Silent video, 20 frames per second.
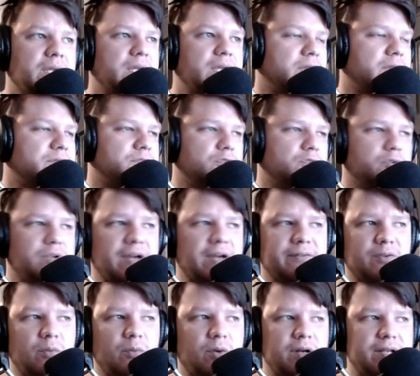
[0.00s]
If you
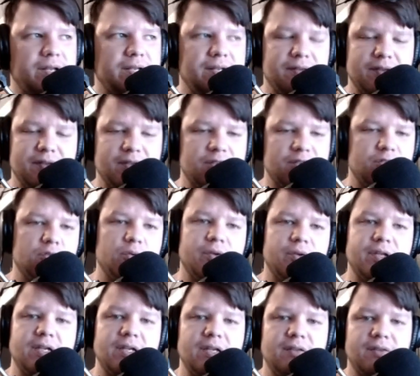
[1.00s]
never want anything to do
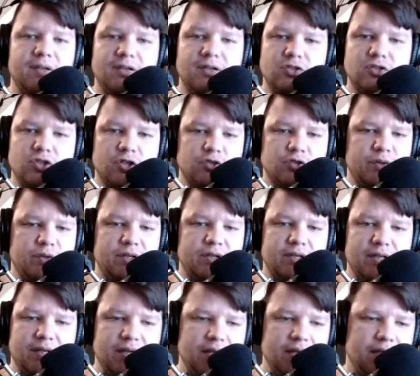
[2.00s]
with anything Joss Whedon
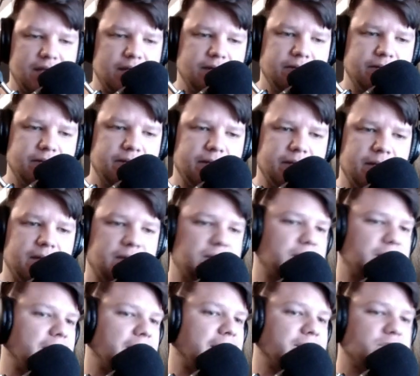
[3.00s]
did again,
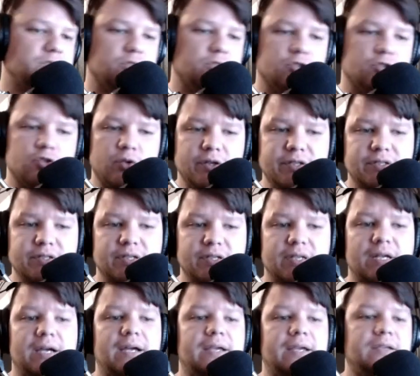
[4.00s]
that's your choice, and
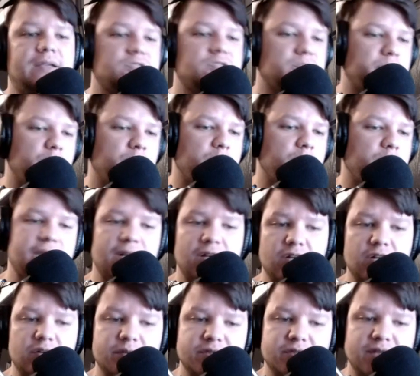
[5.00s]
I support that
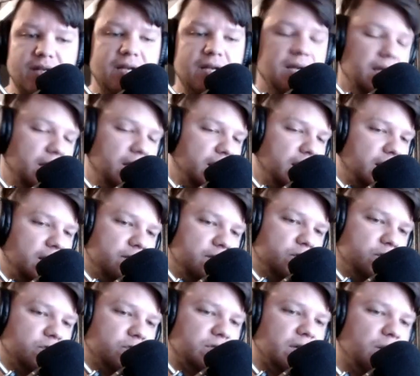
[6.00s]
100%. And if
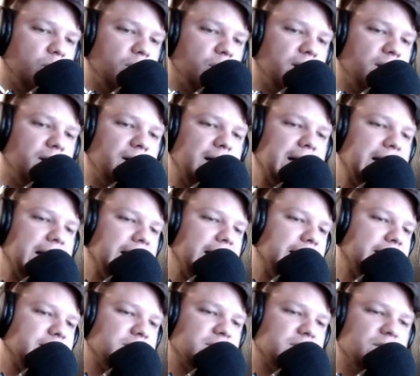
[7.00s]
you say, well,
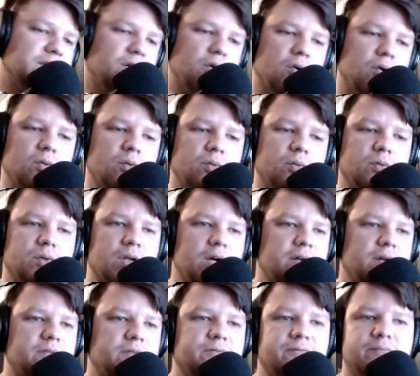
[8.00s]
I still
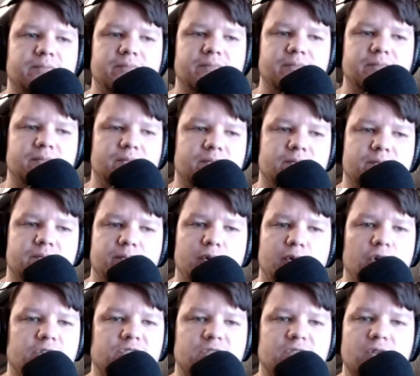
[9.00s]
love
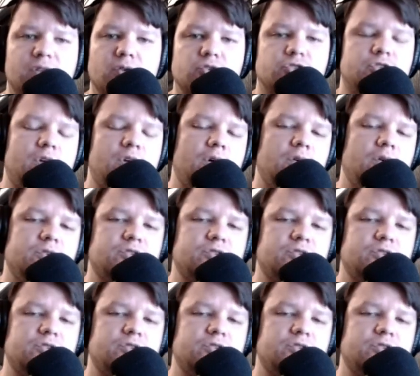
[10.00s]
parts of those shows, or